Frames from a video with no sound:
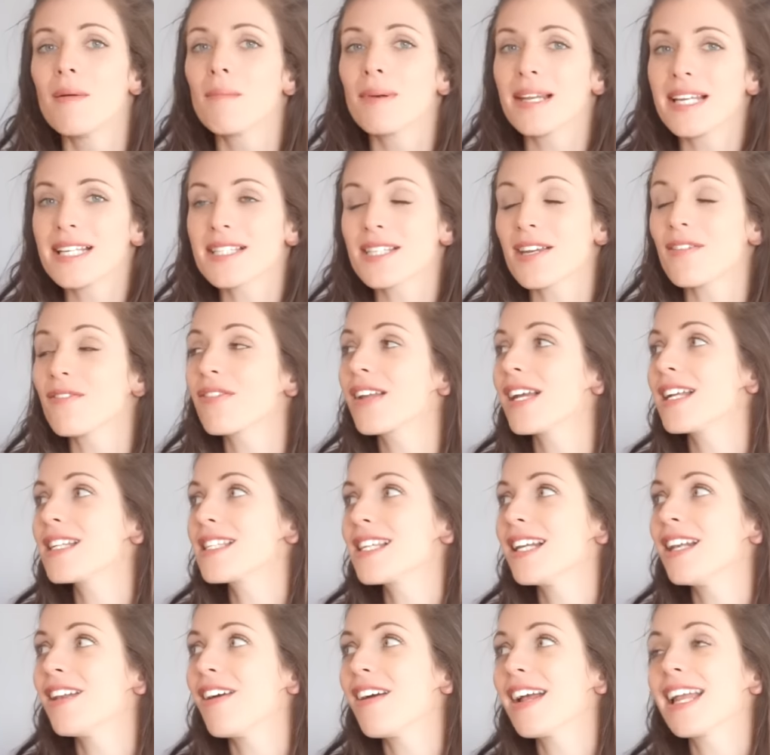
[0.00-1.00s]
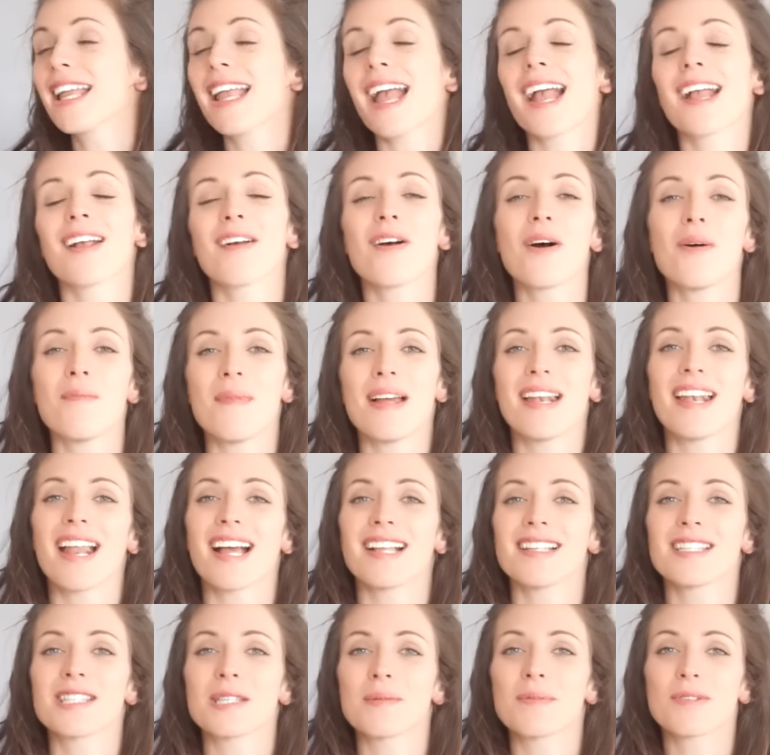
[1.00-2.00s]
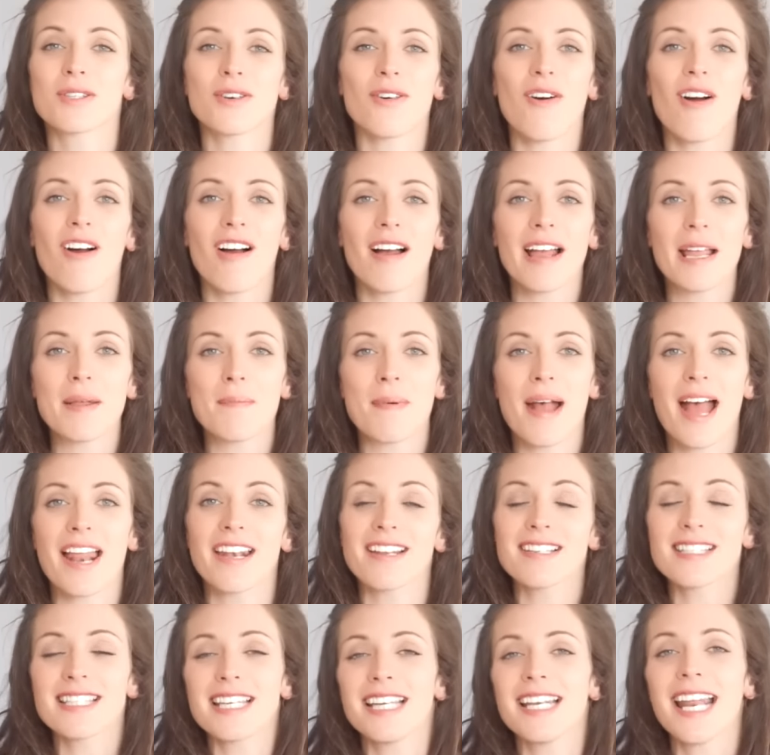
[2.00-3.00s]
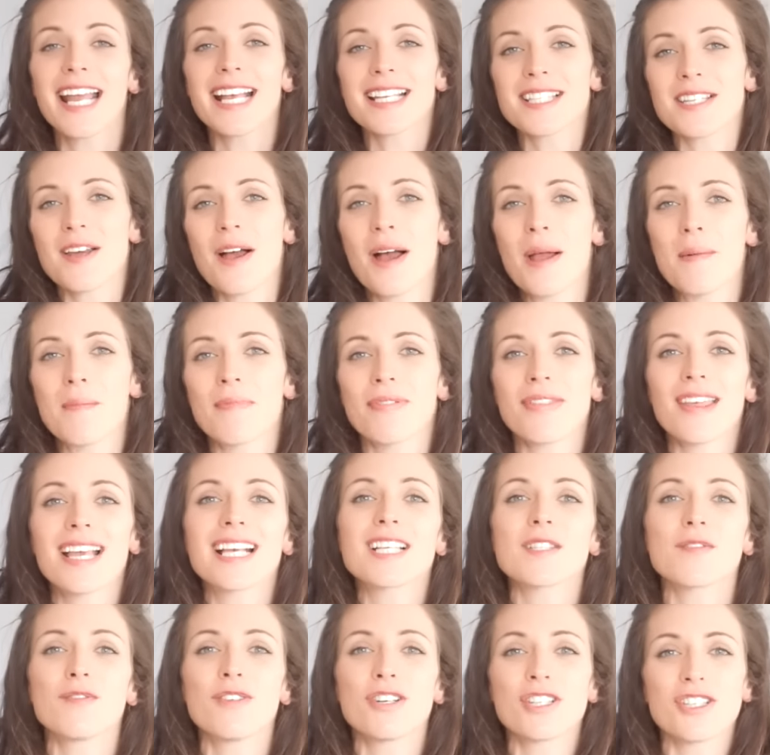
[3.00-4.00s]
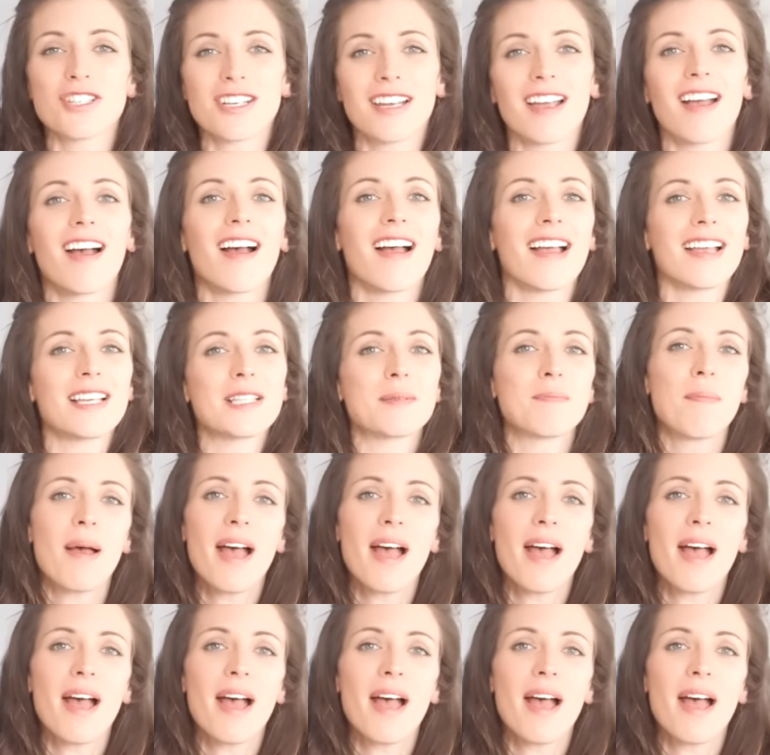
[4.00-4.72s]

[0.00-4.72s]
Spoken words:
Please don't forget to like and comment and subscribe, and I'll see you next time. Thanks for watching, guys.